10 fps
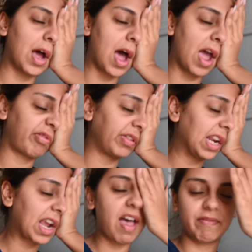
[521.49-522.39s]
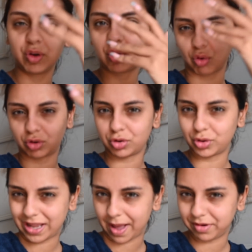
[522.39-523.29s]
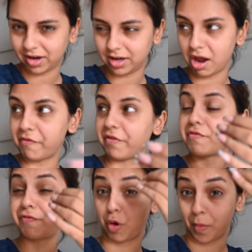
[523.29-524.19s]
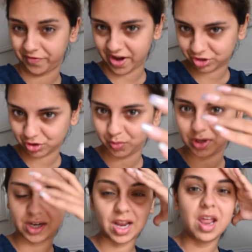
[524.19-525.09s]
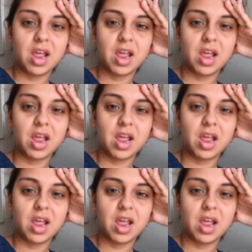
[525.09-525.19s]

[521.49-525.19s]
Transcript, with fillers: I feel like I haven't talked to the camera enough from Fashion Week,